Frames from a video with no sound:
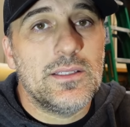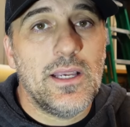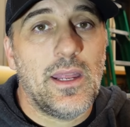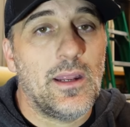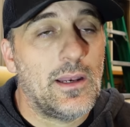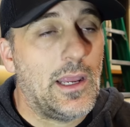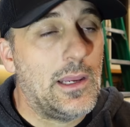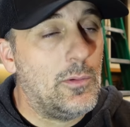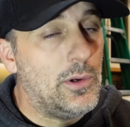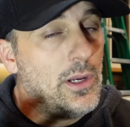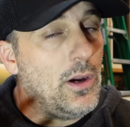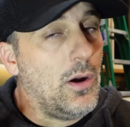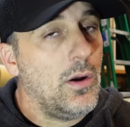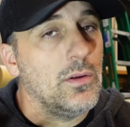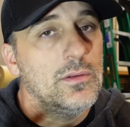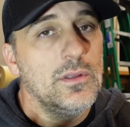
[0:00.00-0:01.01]
at it like we
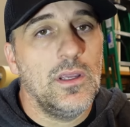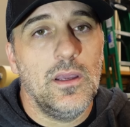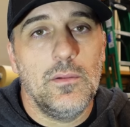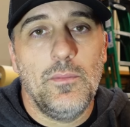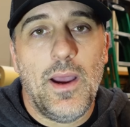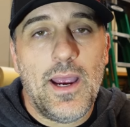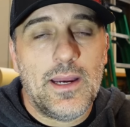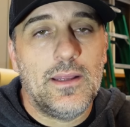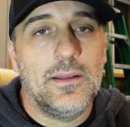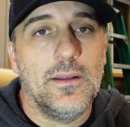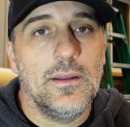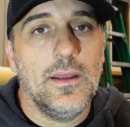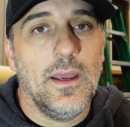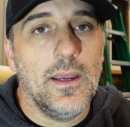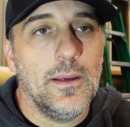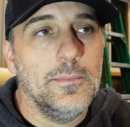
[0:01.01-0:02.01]
all did back in the
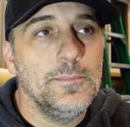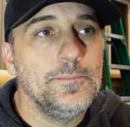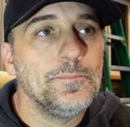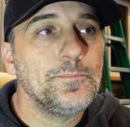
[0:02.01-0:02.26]
day.